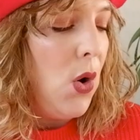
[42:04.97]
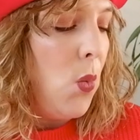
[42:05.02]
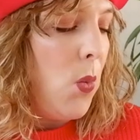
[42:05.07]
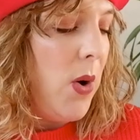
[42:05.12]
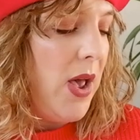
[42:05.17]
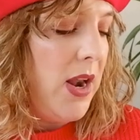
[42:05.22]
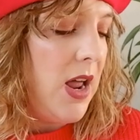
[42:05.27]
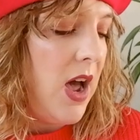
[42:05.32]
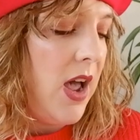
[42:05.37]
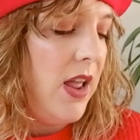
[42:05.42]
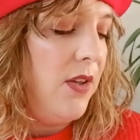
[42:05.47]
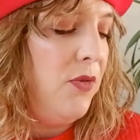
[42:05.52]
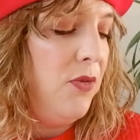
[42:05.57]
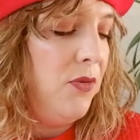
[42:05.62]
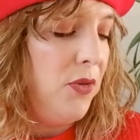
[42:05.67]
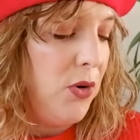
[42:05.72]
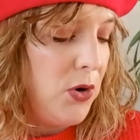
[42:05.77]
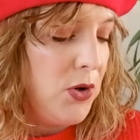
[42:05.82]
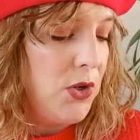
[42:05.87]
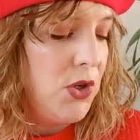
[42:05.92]
When I
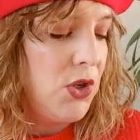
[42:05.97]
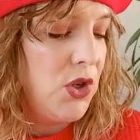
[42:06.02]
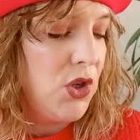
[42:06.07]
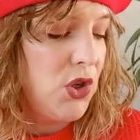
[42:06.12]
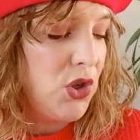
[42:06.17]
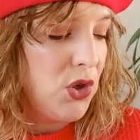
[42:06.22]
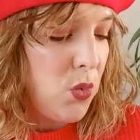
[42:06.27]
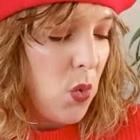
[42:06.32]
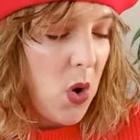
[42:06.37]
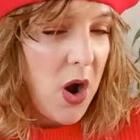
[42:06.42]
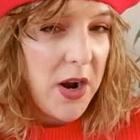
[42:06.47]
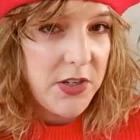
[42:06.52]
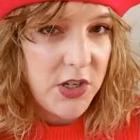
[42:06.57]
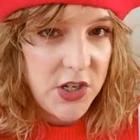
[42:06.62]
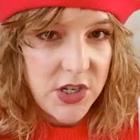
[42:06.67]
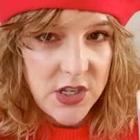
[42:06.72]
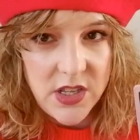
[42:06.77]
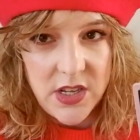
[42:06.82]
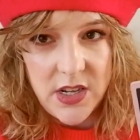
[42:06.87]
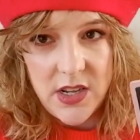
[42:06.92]
first
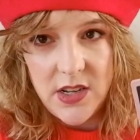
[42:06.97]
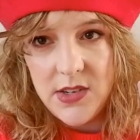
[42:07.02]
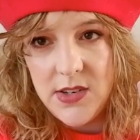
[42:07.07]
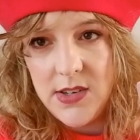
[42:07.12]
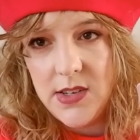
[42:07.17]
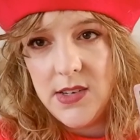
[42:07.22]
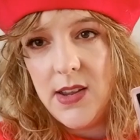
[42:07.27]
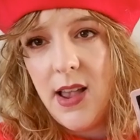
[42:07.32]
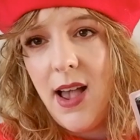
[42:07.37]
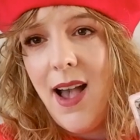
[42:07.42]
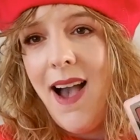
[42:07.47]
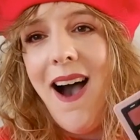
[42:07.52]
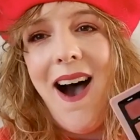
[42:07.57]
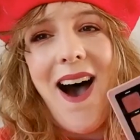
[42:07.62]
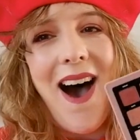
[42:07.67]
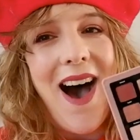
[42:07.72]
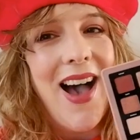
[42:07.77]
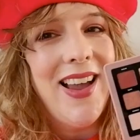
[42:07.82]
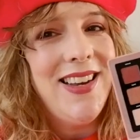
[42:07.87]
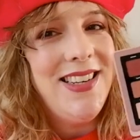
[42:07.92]
swatched this,
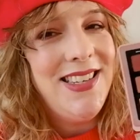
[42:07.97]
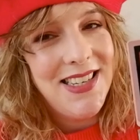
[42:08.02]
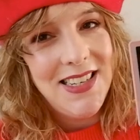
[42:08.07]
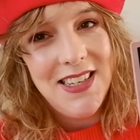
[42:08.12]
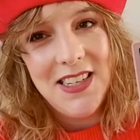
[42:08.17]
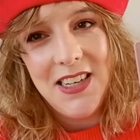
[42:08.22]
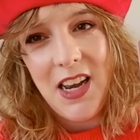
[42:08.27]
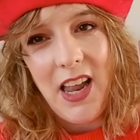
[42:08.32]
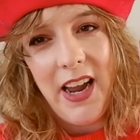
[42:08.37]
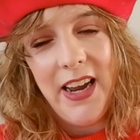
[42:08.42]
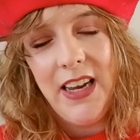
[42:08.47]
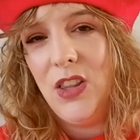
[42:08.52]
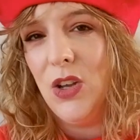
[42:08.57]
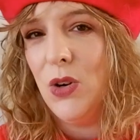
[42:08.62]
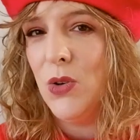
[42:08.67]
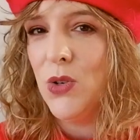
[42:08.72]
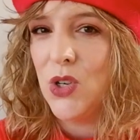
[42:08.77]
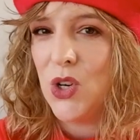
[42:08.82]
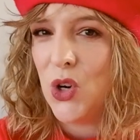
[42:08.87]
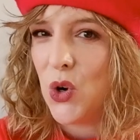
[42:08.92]
I didn't like
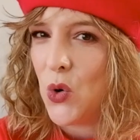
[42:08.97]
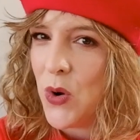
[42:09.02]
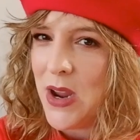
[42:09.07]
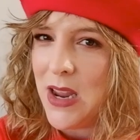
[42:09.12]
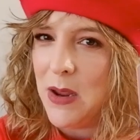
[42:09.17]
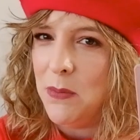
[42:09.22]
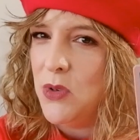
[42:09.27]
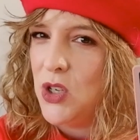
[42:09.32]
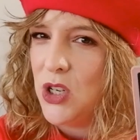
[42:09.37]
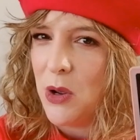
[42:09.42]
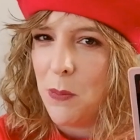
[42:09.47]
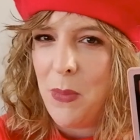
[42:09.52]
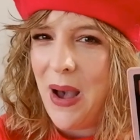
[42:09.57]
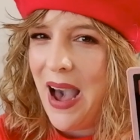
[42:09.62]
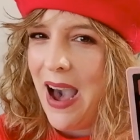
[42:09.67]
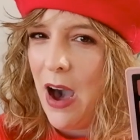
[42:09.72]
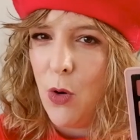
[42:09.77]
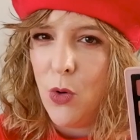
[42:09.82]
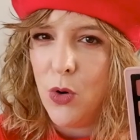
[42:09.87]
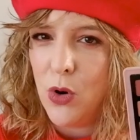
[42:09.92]
those cream to
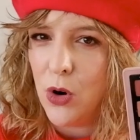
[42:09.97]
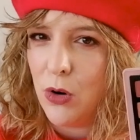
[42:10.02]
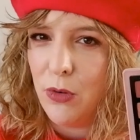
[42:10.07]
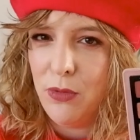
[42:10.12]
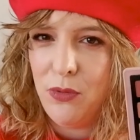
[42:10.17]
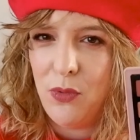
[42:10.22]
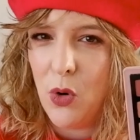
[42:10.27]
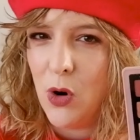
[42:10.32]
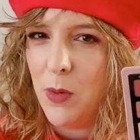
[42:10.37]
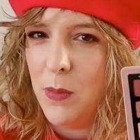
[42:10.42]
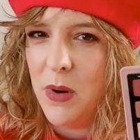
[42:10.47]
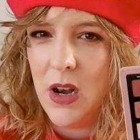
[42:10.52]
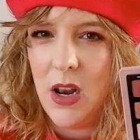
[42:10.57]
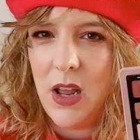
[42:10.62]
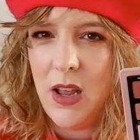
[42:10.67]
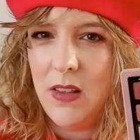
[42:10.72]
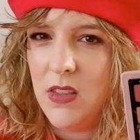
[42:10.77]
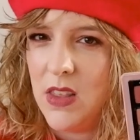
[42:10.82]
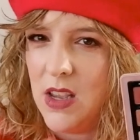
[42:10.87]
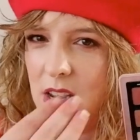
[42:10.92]
powder
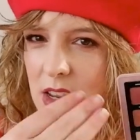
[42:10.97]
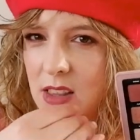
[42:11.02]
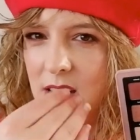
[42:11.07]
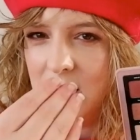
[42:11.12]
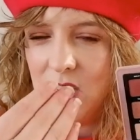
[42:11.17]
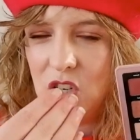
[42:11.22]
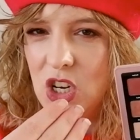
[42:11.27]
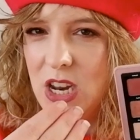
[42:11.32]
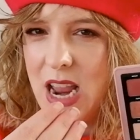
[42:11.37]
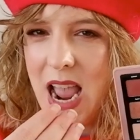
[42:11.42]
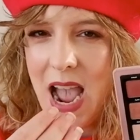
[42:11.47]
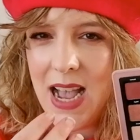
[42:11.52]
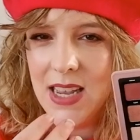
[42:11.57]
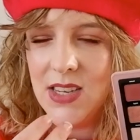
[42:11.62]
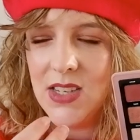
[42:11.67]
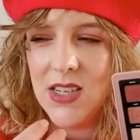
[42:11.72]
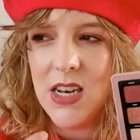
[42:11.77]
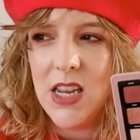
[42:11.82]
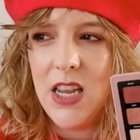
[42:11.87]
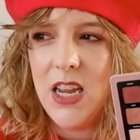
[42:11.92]
formula thing that she
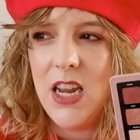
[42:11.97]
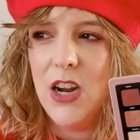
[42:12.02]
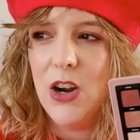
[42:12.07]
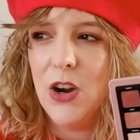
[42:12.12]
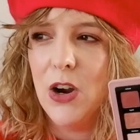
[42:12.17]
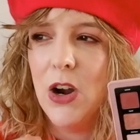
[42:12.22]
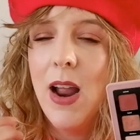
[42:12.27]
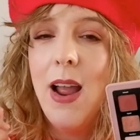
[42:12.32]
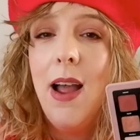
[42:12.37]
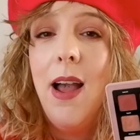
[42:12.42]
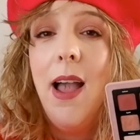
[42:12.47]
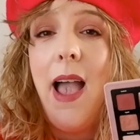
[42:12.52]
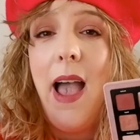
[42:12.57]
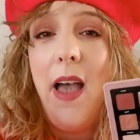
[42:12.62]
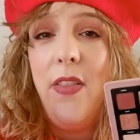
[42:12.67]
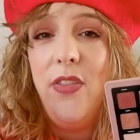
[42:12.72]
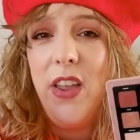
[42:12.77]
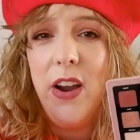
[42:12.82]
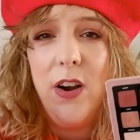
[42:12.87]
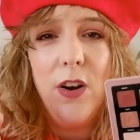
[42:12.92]
has in here.
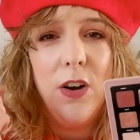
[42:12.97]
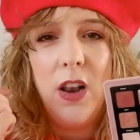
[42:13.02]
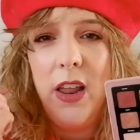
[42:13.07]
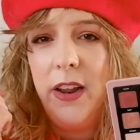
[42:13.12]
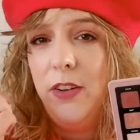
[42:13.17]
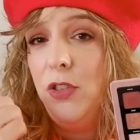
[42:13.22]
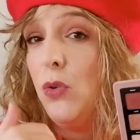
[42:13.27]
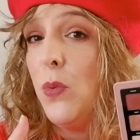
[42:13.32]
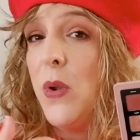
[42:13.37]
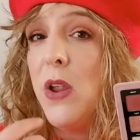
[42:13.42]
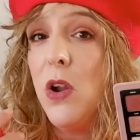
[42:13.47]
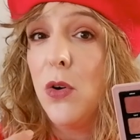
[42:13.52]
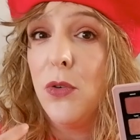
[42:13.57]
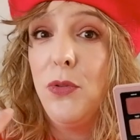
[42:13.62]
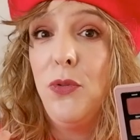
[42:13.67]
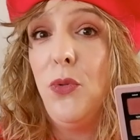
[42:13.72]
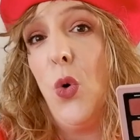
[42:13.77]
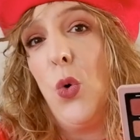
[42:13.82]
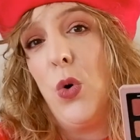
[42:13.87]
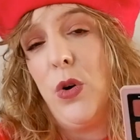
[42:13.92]
And there are like 3
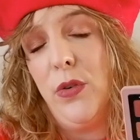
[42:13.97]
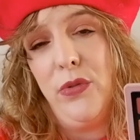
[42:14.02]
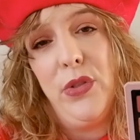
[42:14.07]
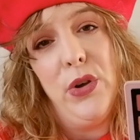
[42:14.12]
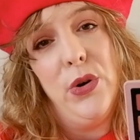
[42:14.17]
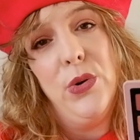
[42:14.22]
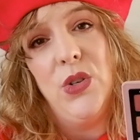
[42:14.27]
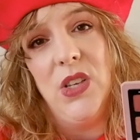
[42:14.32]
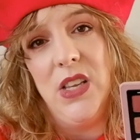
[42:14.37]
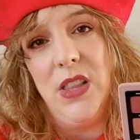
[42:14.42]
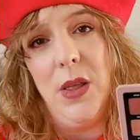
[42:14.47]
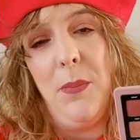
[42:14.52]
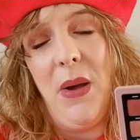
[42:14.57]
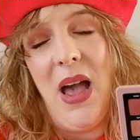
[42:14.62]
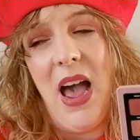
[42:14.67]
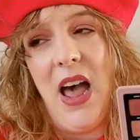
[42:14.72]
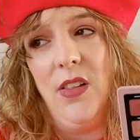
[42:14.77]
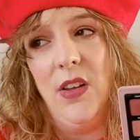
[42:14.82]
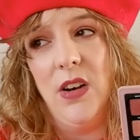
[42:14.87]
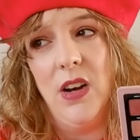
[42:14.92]
or 4 of those in the
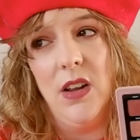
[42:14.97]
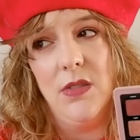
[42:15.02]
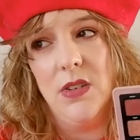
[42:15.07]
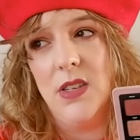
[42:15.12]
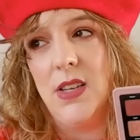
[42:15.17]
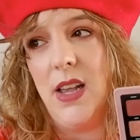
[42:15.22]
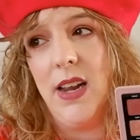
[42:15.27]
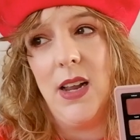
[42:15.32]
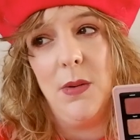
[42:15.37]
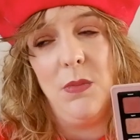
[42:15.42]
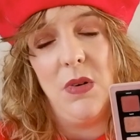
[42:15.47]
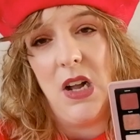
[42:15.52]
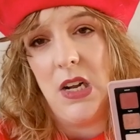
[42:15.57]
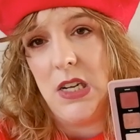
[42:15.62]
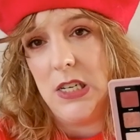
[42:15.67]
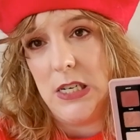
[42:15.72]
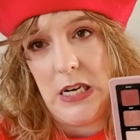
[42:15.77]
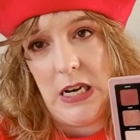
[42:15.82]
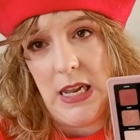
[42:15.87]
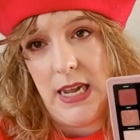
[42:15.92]
palette. I was like, I'm
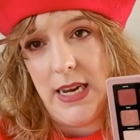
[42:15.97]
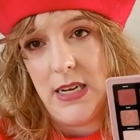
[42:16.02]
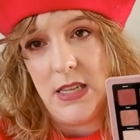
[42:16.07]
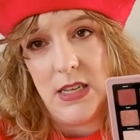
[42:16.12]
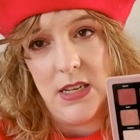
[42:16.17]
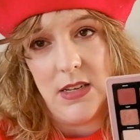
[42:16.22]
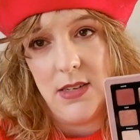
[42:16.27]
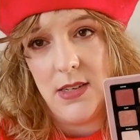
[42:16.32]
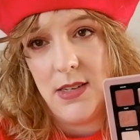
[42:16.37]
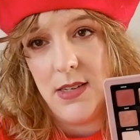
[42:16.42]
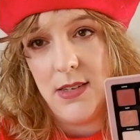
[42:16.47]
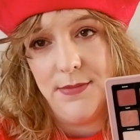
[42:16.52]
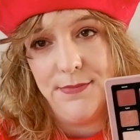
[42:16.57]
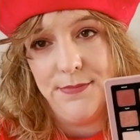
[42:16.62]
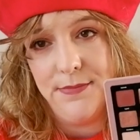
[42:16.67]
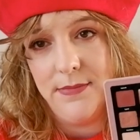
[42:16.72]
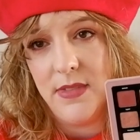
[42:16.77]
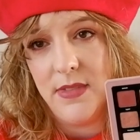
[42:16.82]
not gonna like this.